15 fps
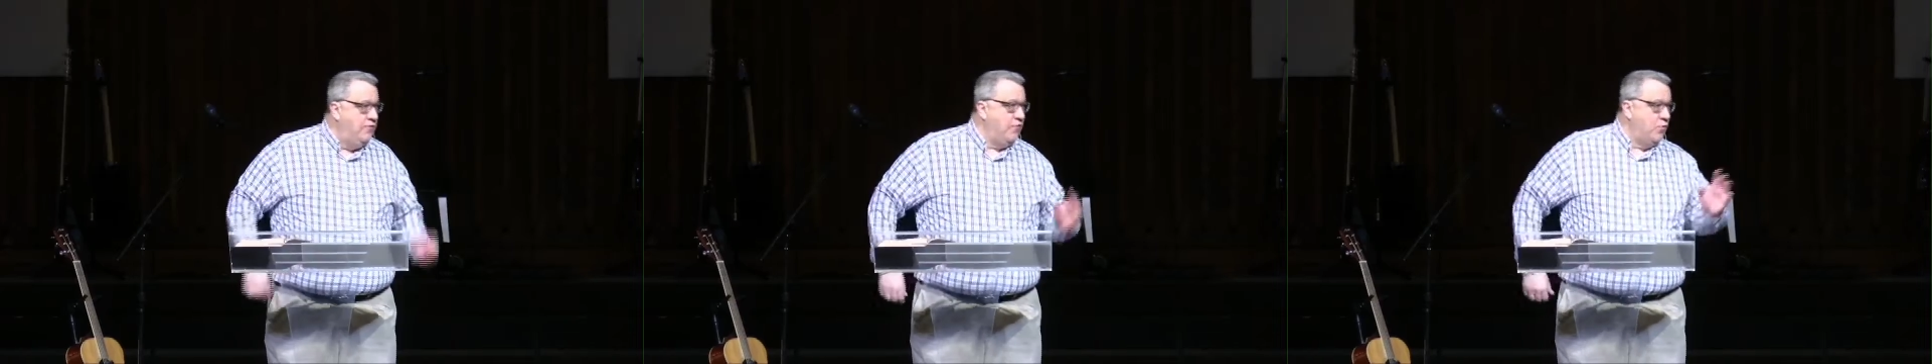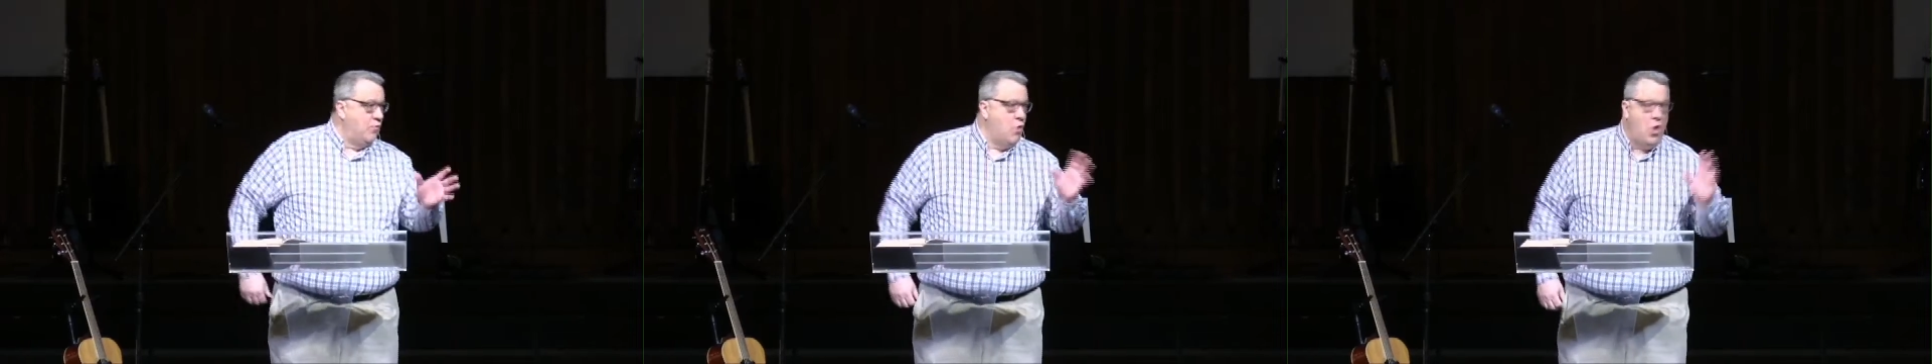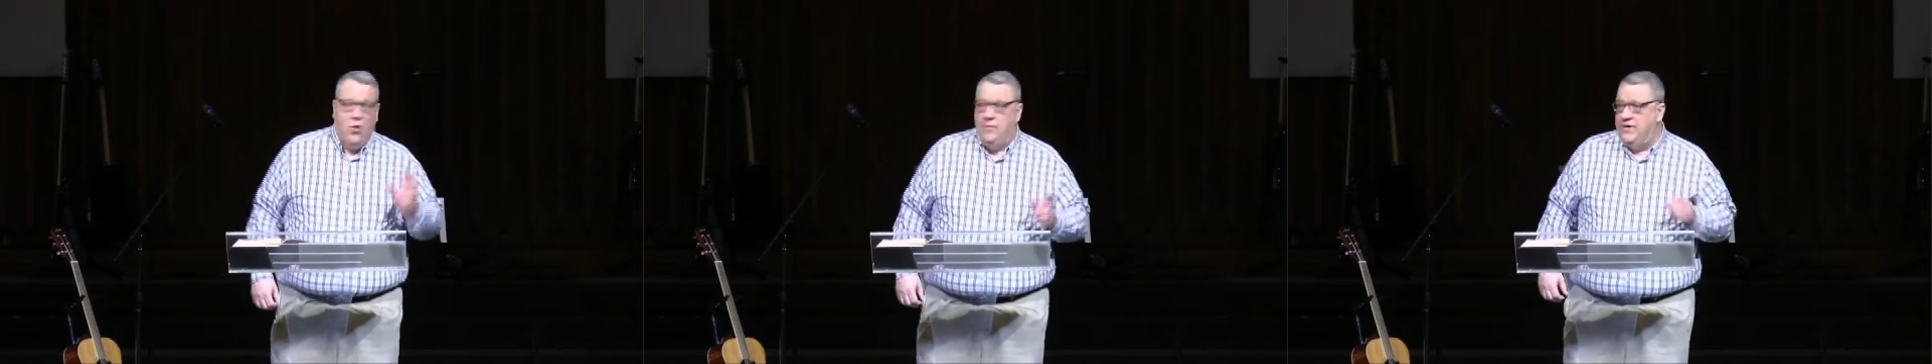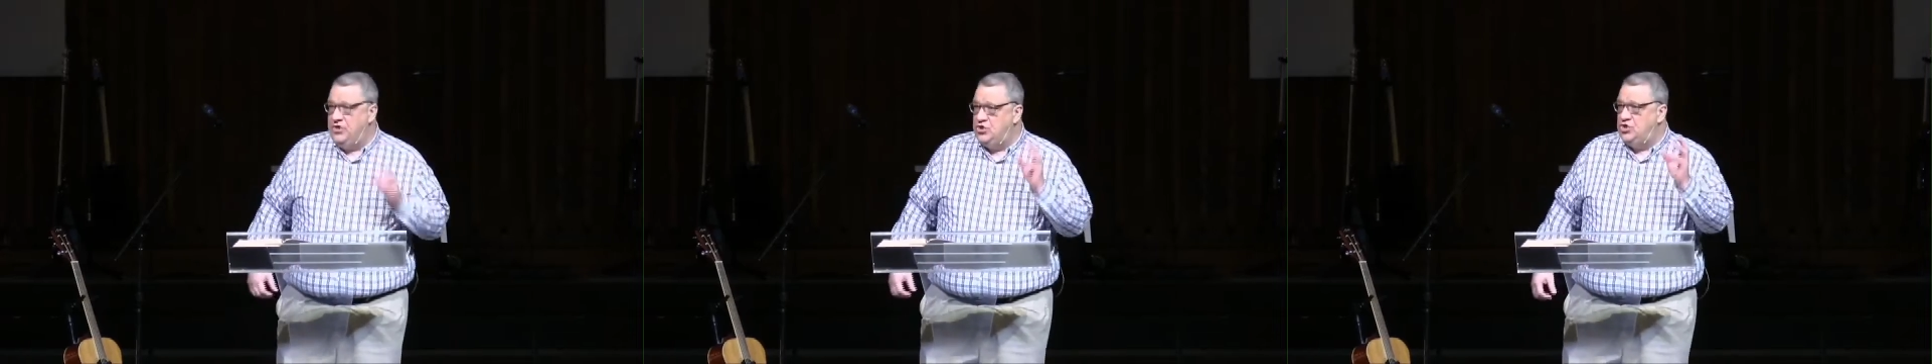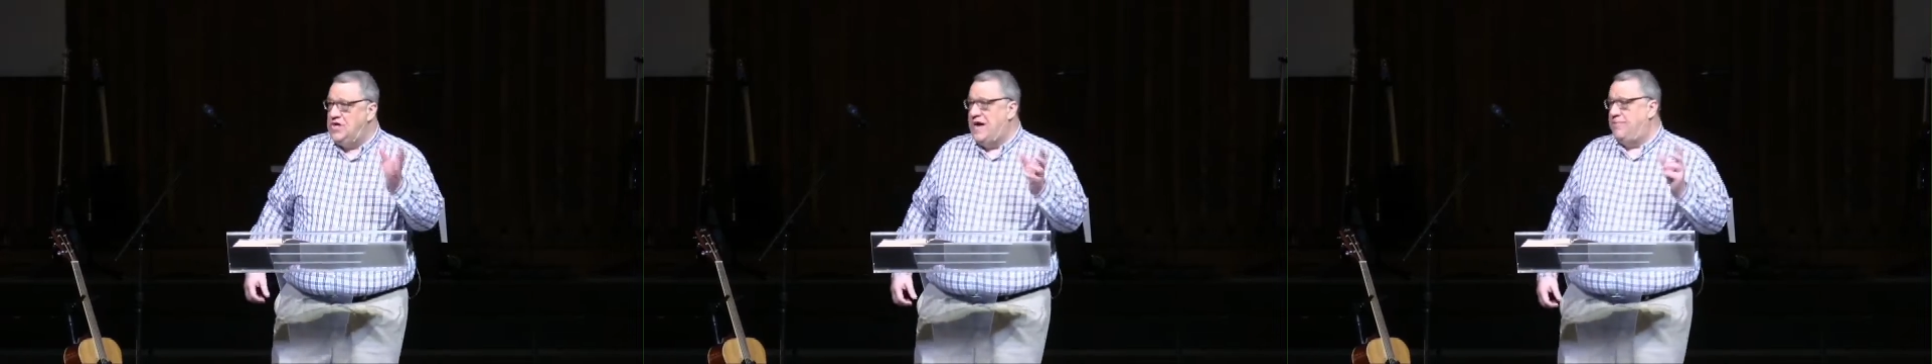Over in
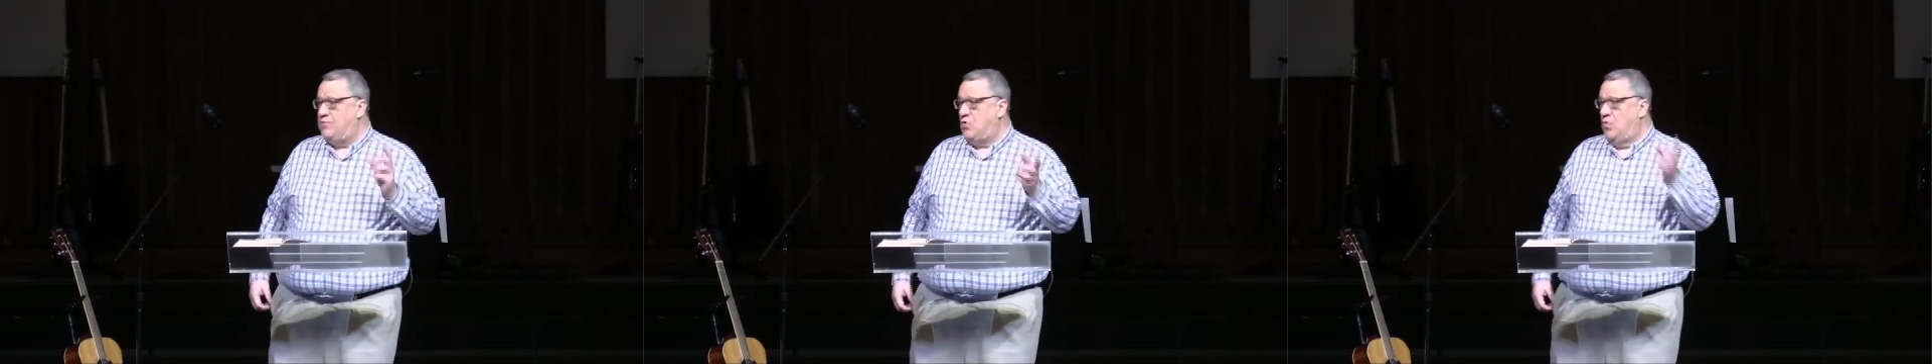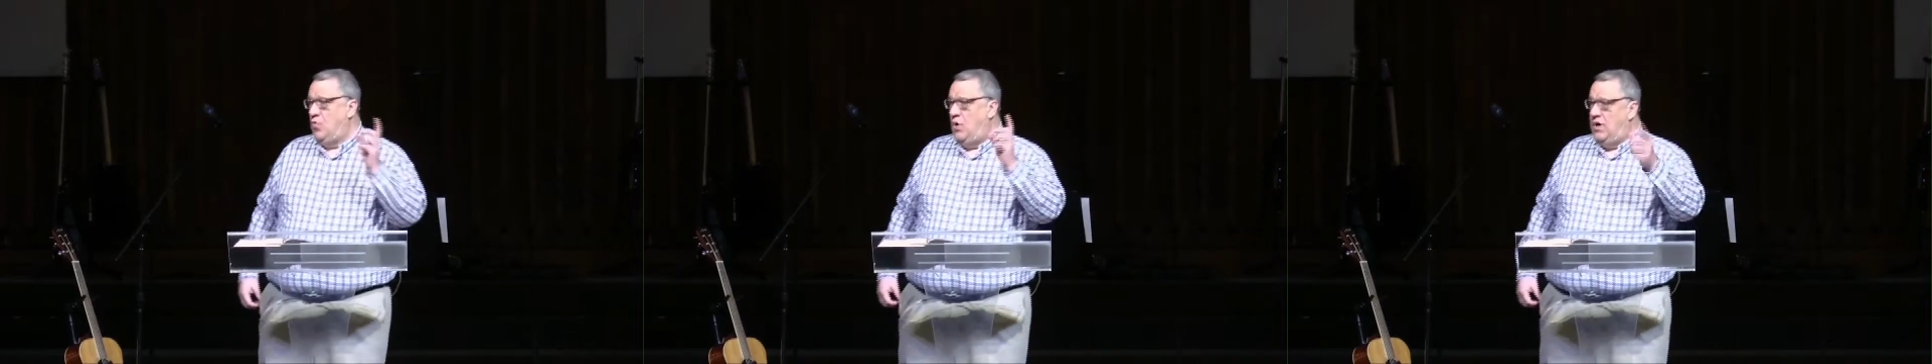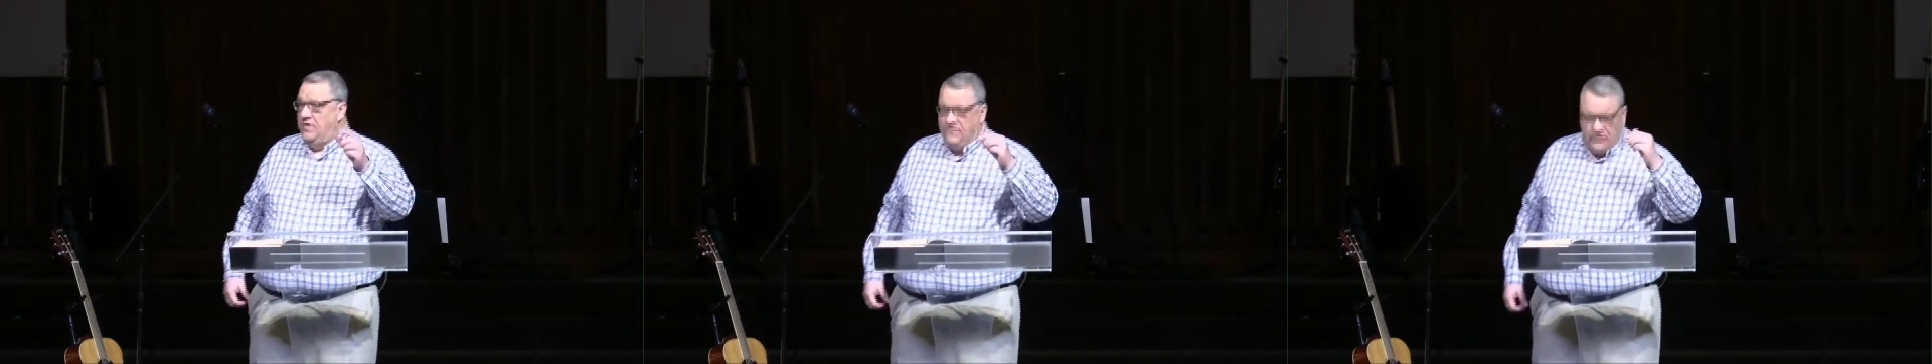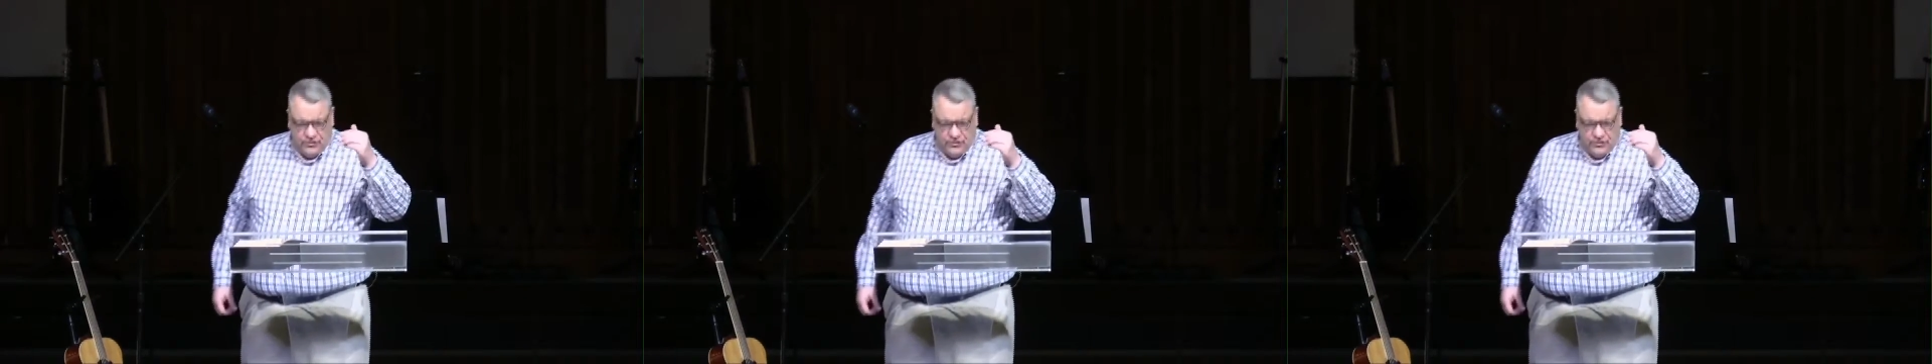Romans chapter 1,